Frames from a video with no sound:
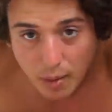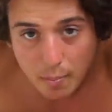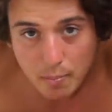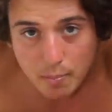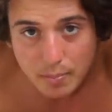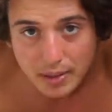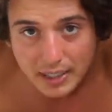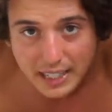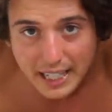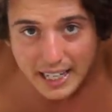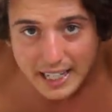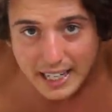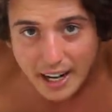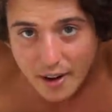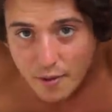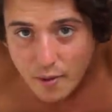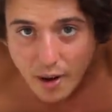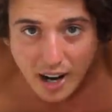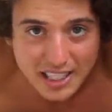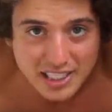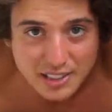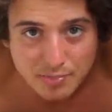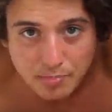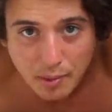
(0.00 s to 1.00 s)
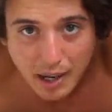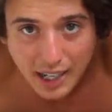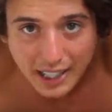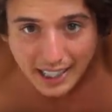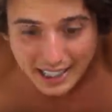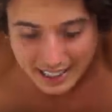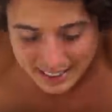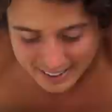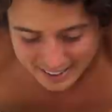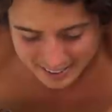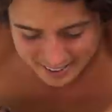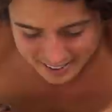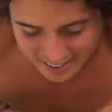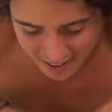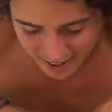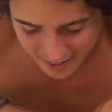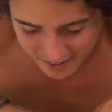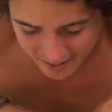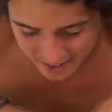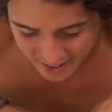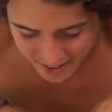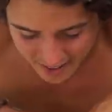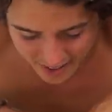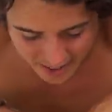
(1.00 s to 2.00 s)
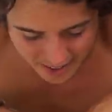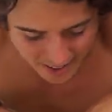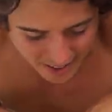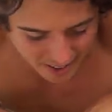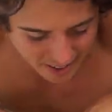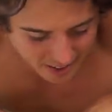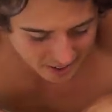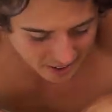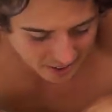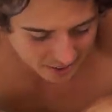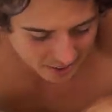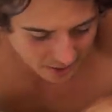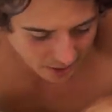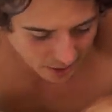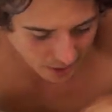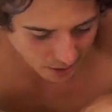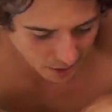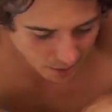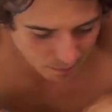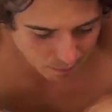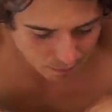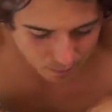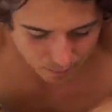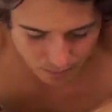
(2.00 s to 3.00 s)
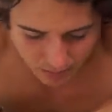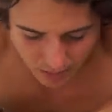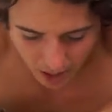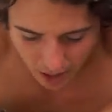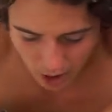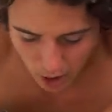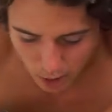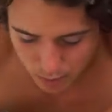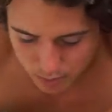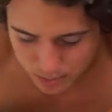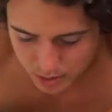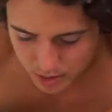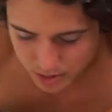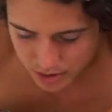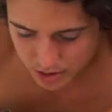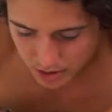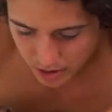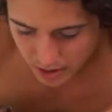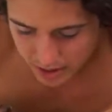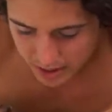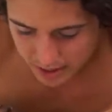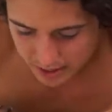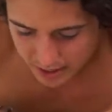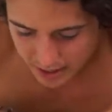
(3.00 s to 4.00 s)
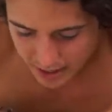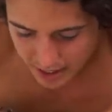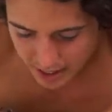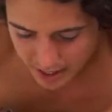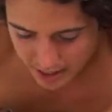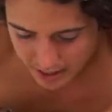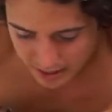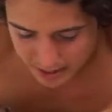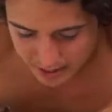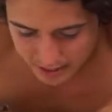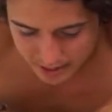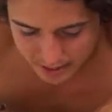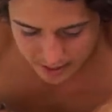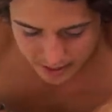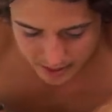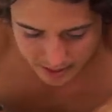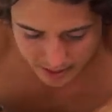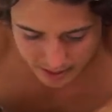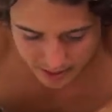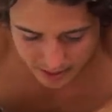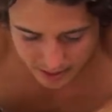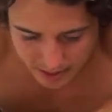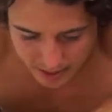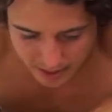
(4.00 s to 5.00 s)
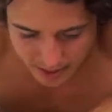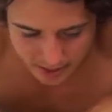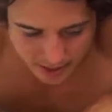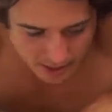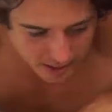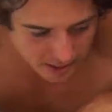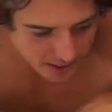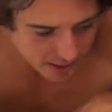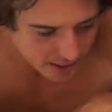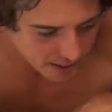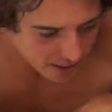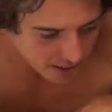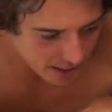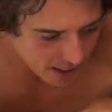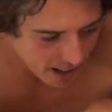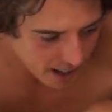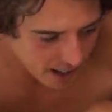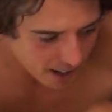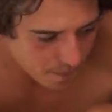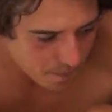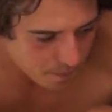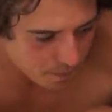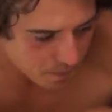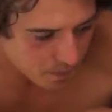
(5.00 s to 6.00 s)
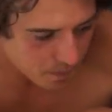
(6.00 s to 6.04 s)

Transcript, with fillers: beginner rice bucket stuff. So I hope you enjoyed it, guys. Yeah.